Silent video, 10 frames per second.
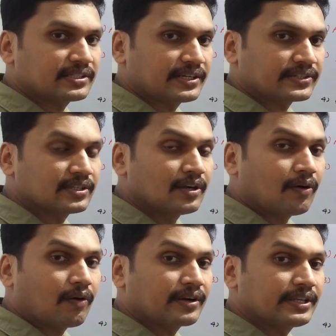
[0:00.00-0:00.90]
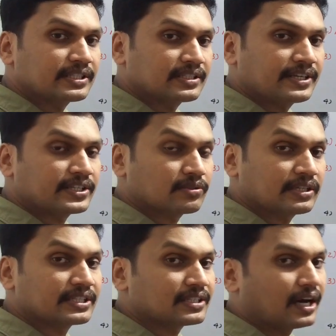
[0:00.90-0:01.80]
distance or distance to
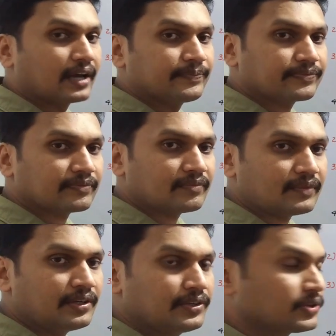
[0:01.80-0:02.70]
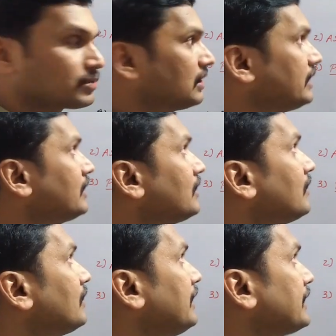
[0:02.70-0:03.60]
the star, usually
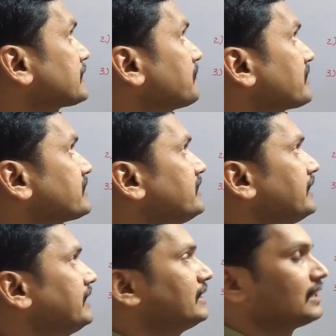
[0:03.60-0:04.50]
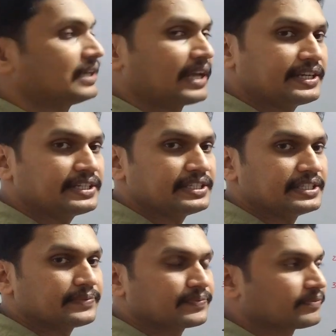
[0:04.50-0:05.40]
expressed in light
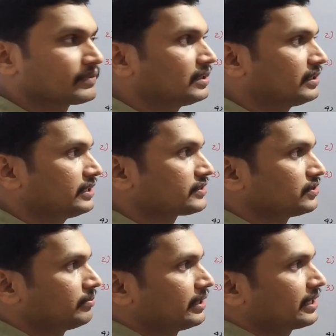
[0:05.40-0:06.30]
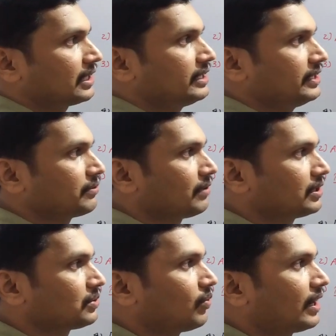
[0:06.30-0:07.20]
year. It is numerically
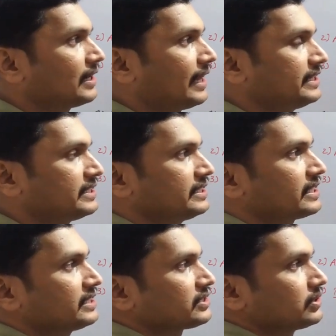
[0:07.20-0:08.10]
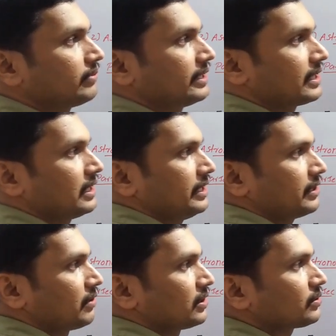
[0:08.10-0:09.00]
equal to 1 light year is
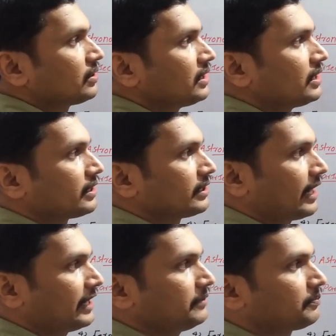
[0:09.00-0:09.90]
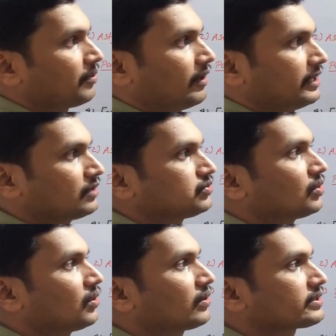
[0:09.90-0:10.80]
numerically equal to
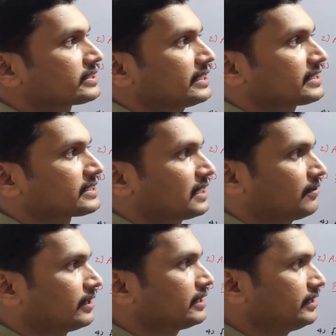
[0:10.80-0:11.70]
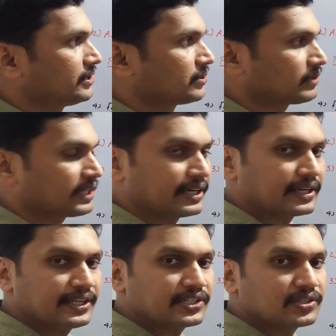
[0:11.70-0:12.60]
9.467 into
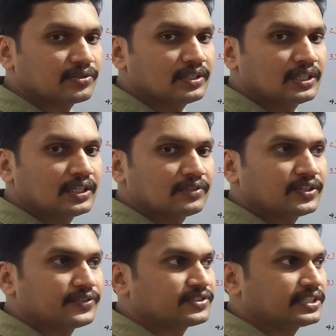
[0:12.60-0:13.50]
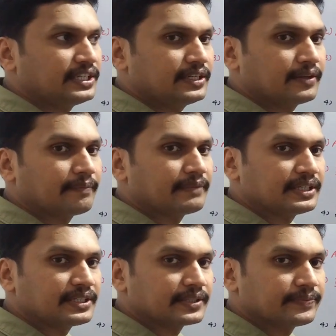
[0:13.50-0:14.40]
10 raised to 15
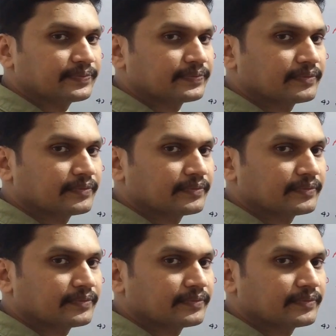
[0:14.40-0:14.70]
meter.